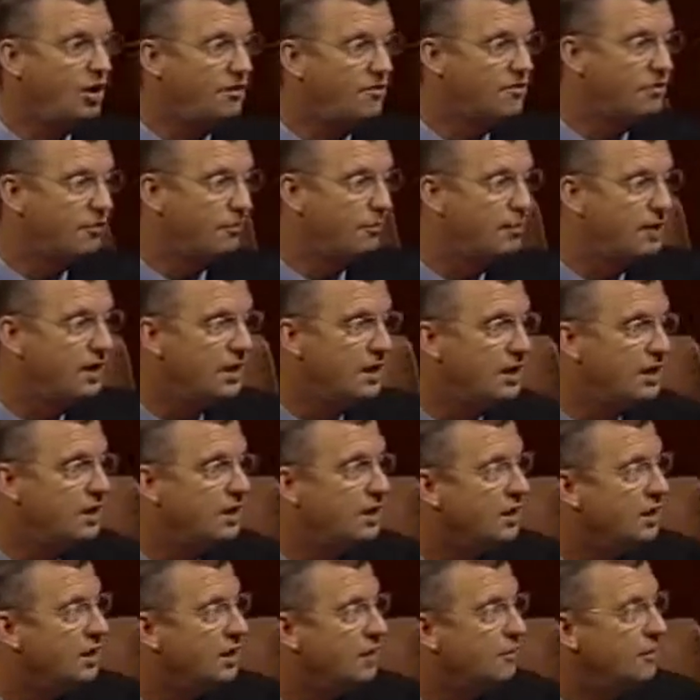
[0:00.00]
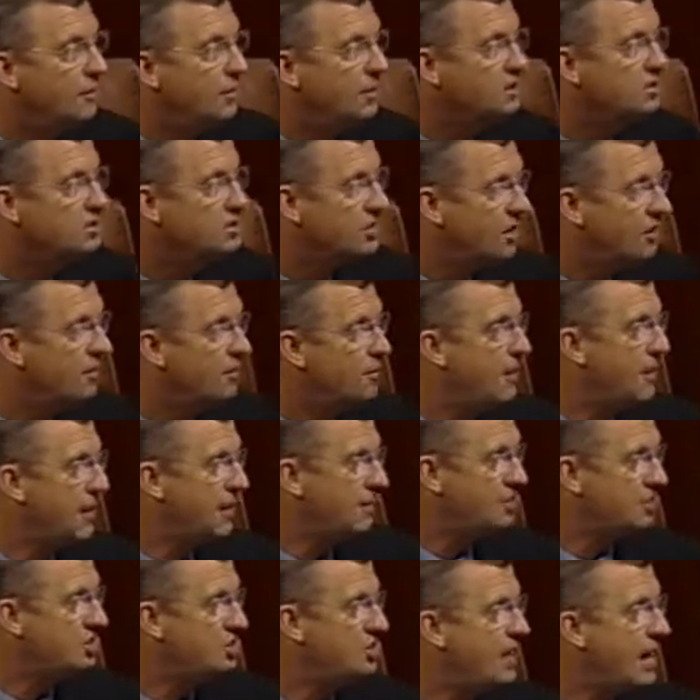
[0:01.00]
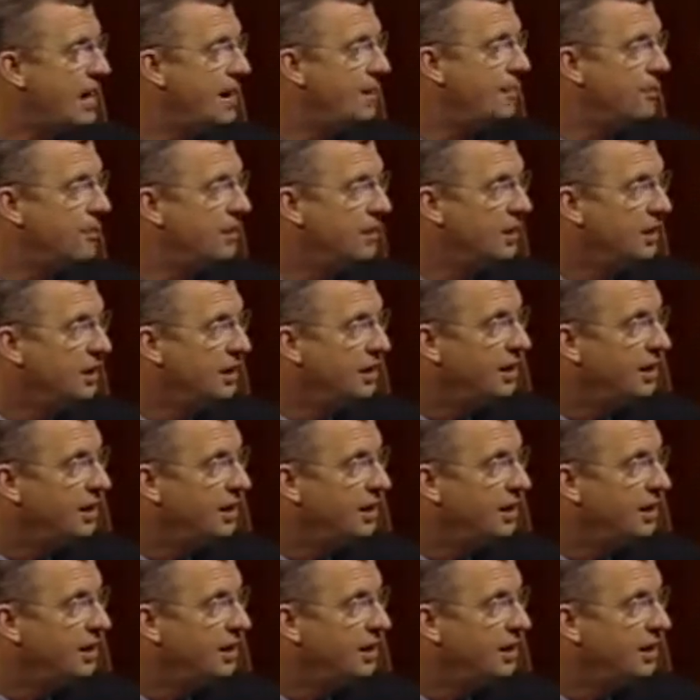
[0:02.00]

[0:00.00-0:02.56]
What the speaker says: And for me, being a Southern Baptist chaplain,